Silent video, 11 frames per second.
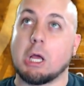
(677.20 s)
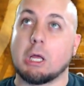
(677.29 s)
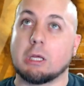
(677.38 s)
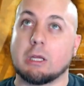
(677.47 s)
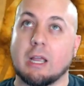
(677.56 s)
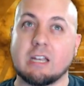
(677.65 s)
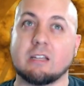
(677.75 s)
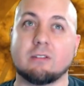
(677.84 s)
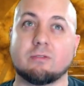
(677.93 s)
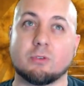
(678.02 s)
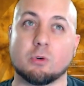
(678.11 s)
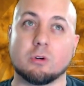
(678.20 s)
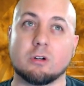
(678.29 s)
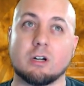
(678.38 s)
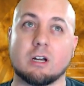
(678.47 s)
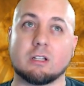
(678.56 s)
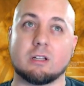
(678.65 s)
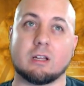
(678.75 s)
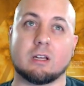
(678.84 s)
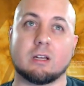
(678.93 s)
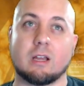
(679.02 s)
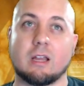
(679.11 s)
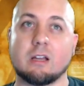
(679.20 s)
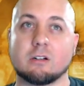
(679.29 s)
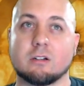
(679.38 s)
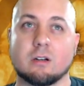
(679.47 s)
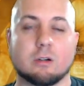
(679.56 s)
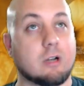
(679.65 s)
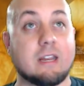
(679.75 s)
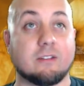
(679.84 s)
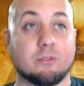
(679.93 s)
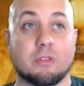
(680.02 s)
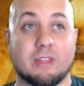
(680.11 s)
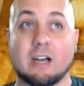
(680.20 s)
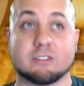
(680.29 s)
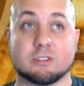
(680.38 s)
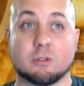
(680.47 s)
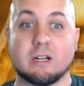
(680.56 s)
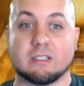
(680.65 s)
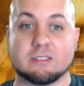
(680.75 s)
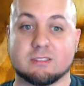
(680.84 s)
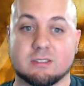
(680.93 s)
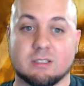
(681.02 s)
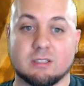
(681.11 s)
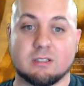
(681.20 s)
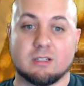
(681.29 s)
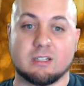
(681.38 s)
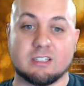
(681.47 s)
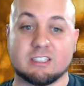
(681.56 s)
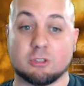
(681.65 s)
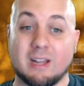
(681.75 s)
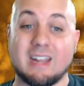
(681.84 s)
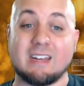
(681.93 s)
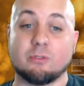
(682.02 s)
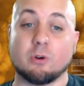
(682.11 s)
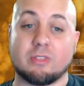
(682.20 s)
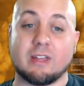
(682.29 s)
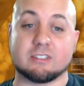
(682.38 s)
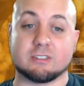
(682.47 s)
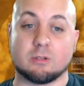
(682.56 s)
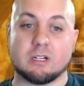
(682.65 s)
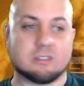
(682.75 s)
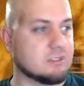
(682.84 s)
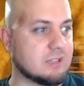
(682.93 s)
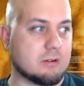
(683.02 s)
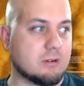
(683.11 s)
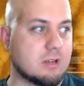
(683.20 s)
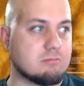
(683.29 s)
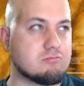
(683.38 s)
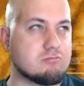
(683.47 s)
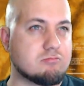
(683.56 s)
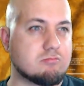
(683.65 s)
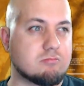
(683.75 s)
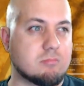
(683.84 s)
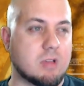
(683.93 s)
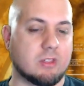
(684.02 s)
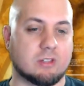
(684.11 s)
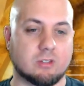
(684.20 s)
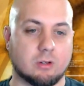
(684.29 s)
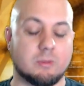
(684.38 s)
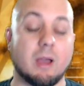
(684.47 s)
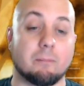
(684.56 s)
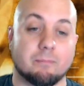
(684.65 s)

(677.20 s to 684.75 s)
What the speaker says: 84,000 credits. An additional 84,000 credits. Is that right? I think so. Yep.